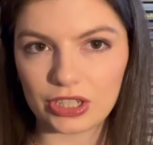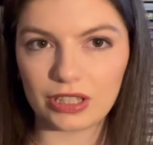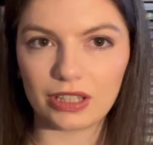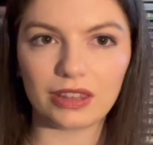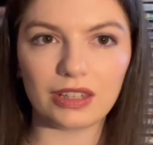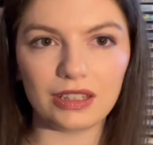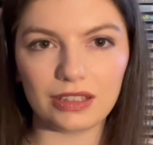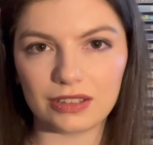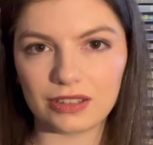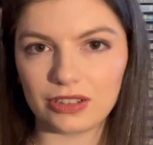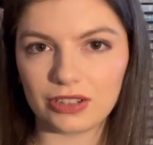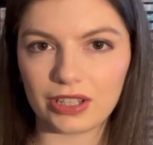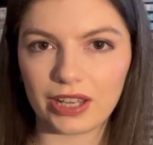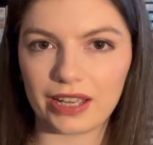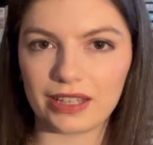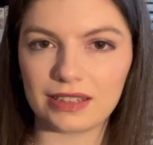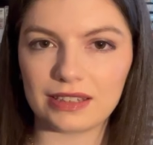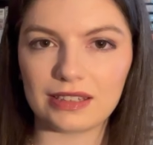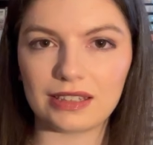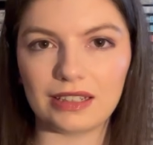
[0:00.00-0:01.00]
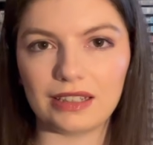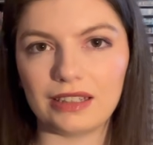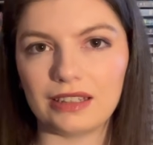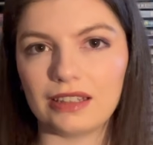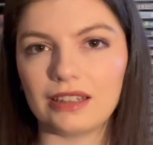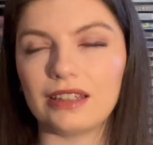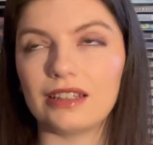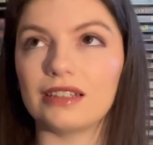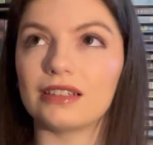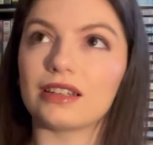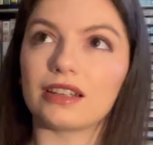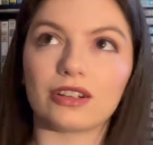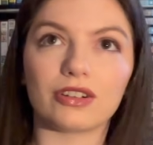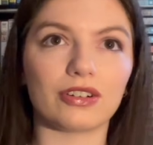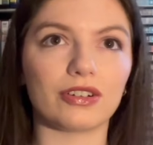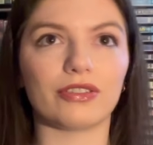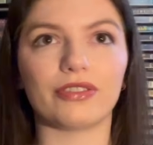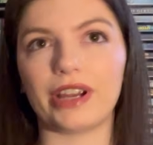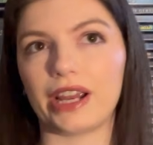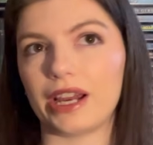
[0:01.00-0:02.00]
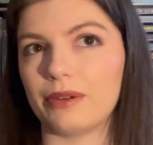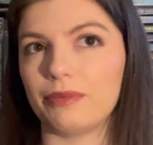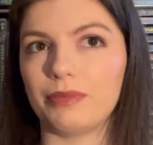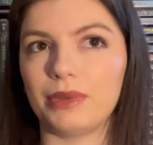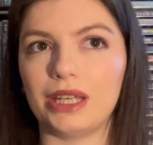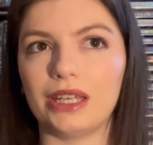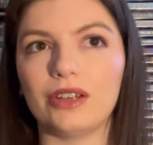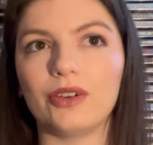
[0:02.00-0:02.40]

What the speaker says: the things you can see and the things that are around me,